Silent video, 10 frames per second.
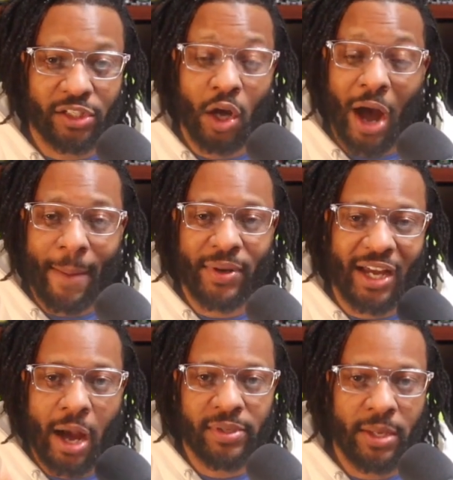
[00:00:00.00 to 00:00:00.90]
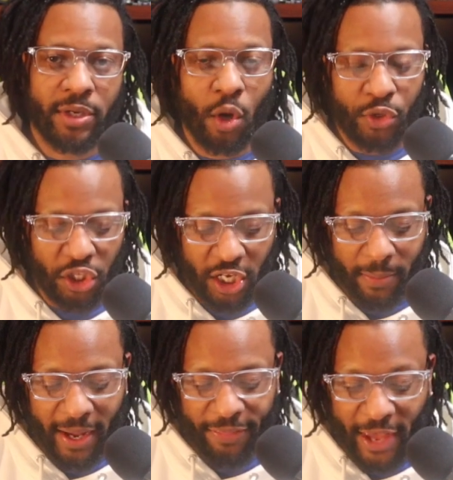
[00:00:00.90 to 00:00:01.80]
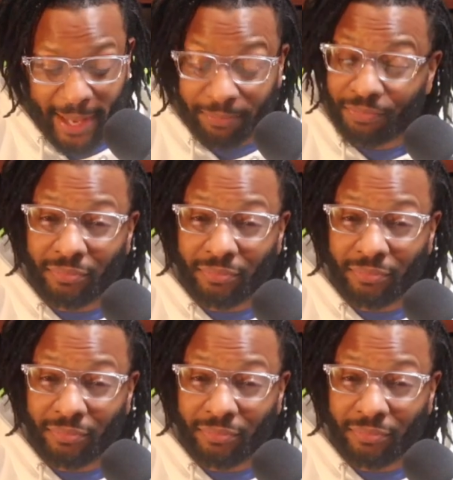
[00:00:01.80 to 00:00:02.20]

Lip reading: So hop in the comments. Let me know what you think about that.